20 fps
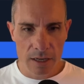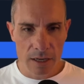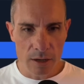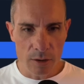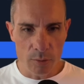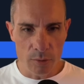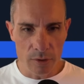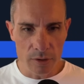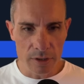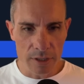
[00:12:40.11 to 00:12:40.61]

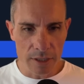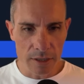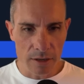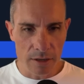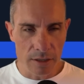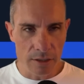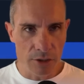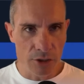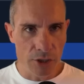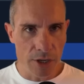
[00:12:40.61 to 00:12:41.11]
We'll click
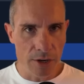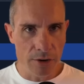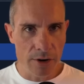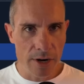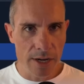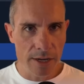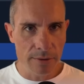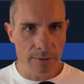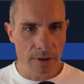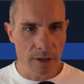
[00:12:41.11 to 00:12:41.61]
on
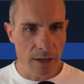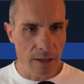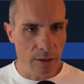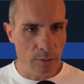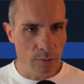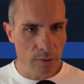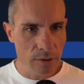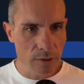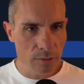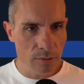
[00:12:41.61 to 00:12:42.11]
generate, and then
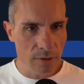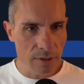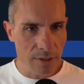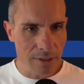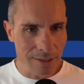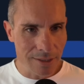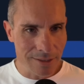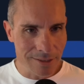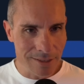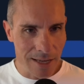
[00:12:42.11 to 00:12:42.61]
we'll do the
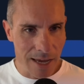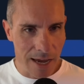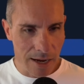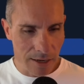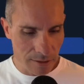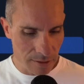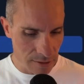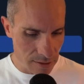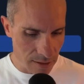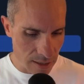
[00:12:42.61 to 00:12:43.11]

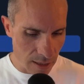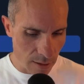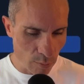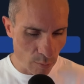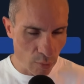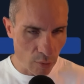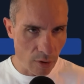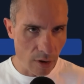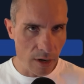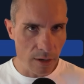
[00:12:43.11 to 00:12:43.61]
exact same
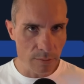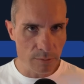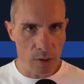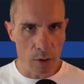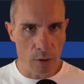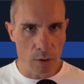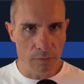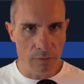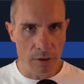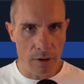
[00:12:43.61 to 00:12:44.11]
prompt
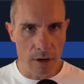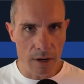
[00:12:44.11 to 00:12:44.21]
over